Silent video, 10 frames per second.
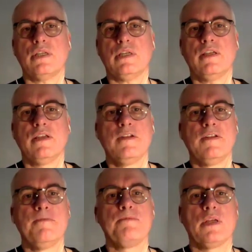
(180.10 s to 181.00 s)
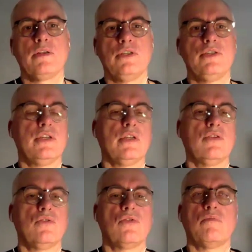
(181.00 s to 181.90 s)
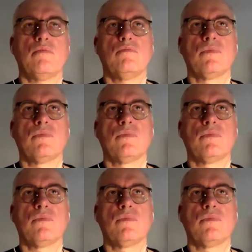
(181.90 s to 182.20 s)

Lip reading: Chi teaching in Europe.